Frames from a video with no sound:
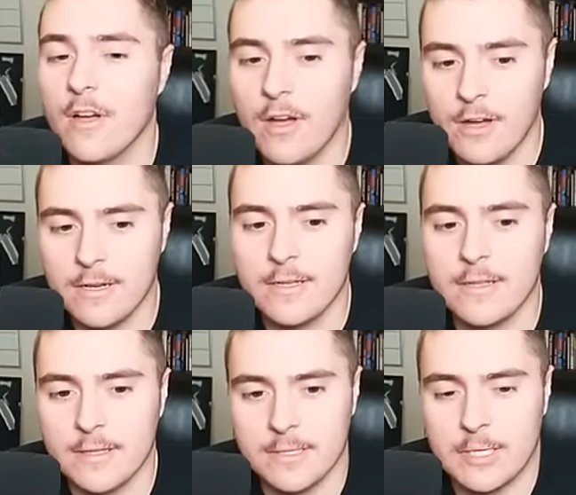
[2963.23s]
on
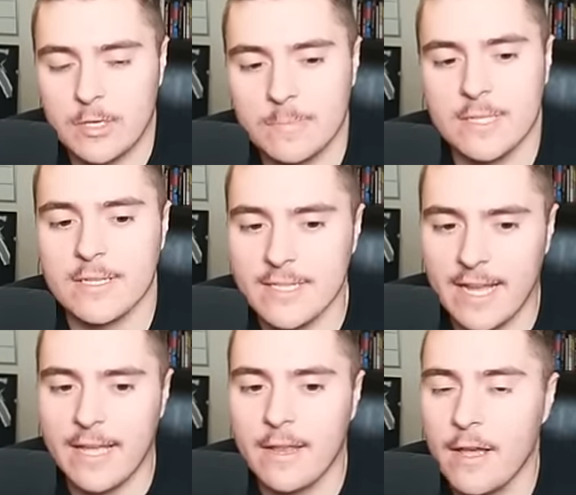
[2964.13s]
the Terps
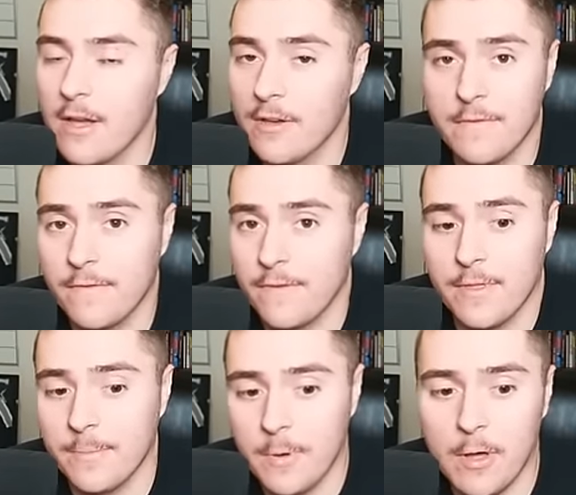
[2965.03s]
side of
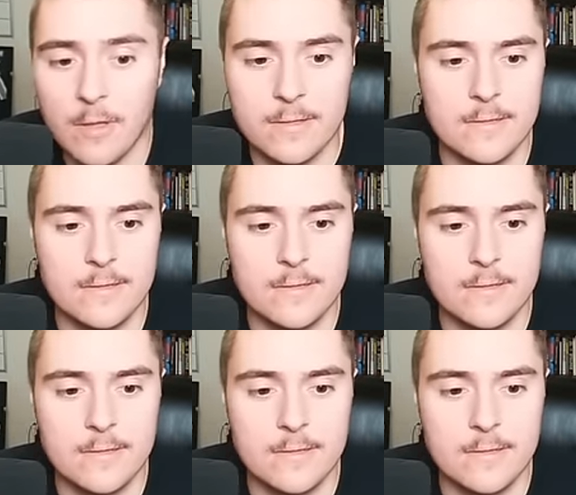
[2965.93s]
the ball.